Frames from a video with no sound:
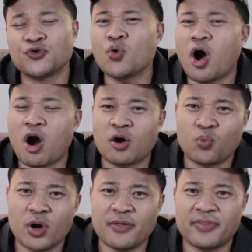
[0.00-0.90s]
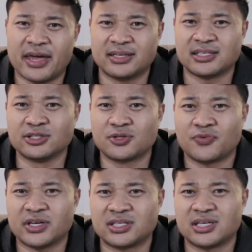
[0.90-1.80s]
you are one that is
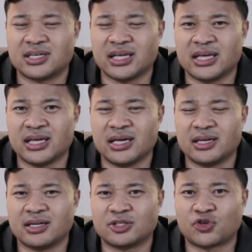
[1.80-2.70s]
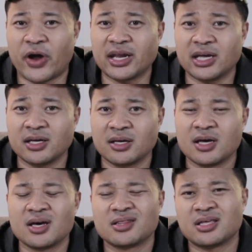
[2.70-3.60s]
interested in trading,
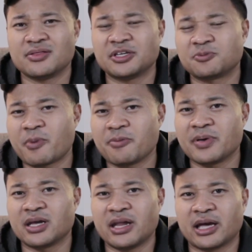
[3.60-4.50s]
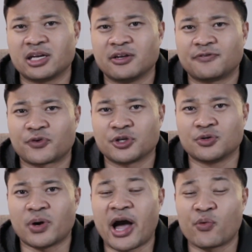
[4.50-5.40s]
then this might be a negative for you.
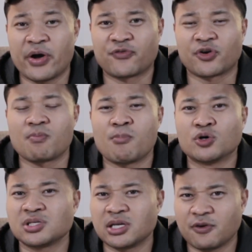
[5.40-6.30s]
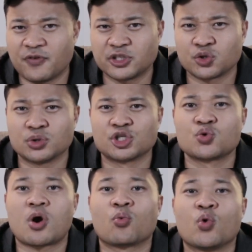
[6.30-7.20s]
However, most individuals
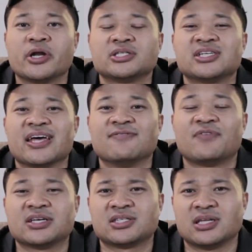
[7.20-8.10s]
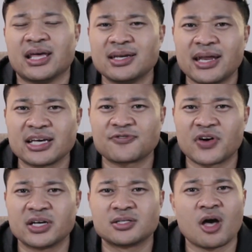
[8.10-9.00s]
who are wanting to invest in index
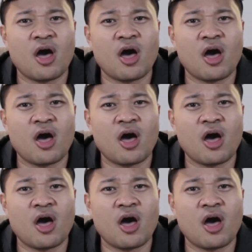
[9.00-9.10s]
funds